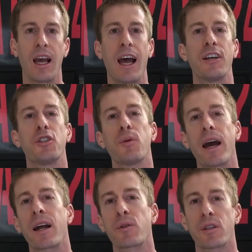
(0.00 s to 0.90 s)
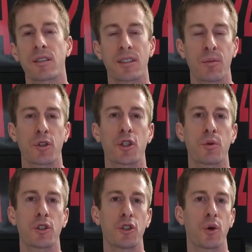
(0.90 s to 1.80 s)
As you head out this summer to
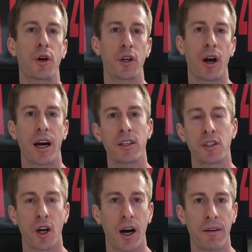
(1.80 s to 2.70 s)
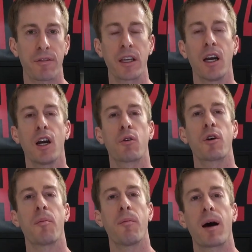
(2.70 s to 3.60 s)
enjoy your iced coffee,
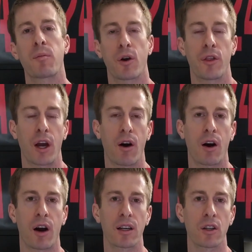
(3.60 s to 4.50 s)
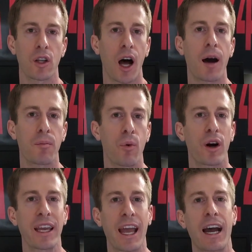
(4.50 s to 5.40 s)
remember, there are a lot
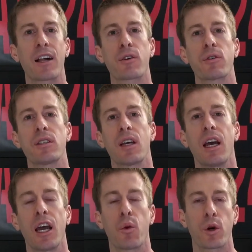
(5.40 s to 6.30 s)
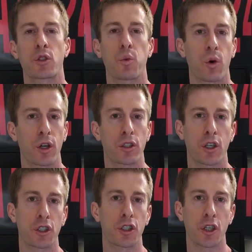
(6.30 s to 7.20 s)
more calories, and what's worse,
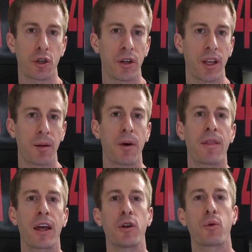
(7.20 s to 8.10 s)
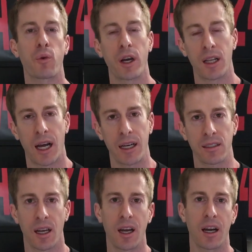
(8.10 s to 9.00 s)
sugar in them, than you realize.